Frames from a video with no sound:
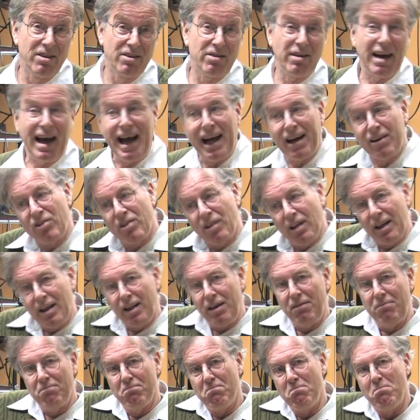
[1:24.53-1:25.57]
to
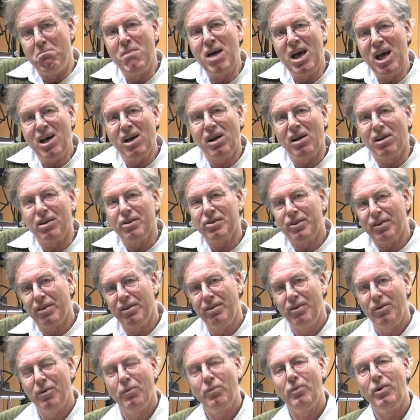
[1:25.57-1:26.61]
actually meld
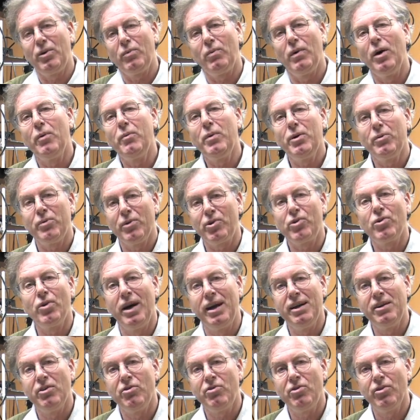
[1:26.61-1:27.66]
with what we were
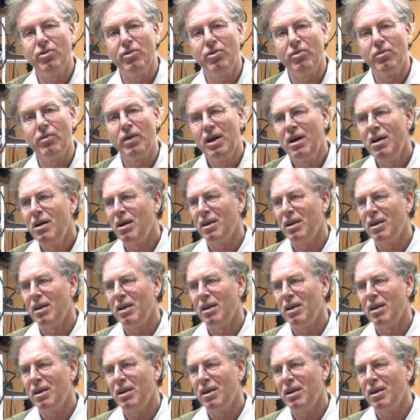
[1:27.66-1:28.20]
trying to do.